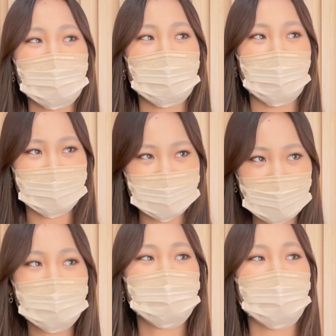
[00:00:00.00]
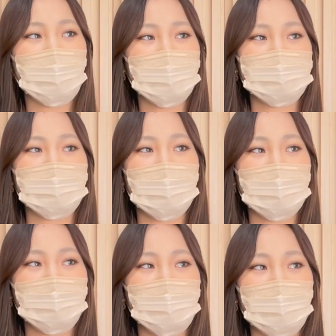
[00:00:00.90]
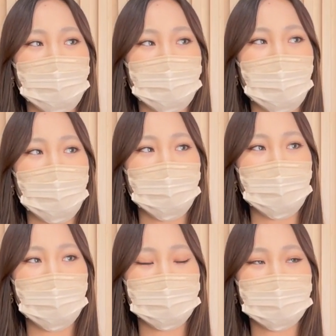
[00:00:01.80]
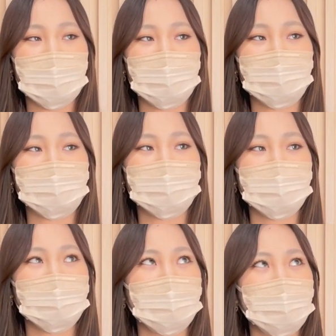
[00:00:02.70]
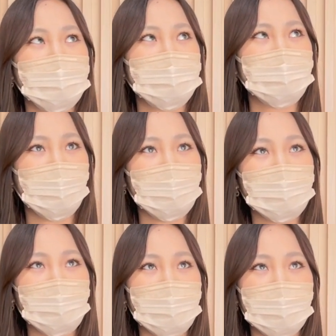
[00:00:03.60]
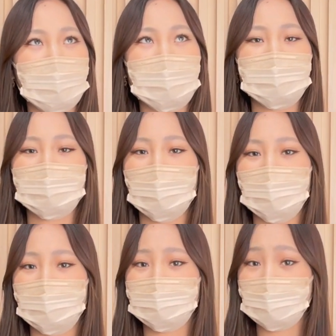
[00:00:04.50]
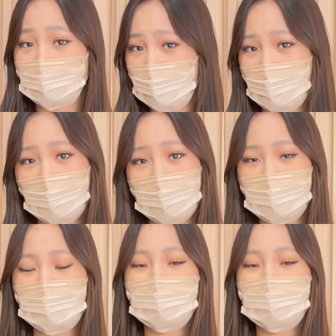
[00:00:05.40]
I think so, because a lot of people from outside of Tokyo and outside of Japan.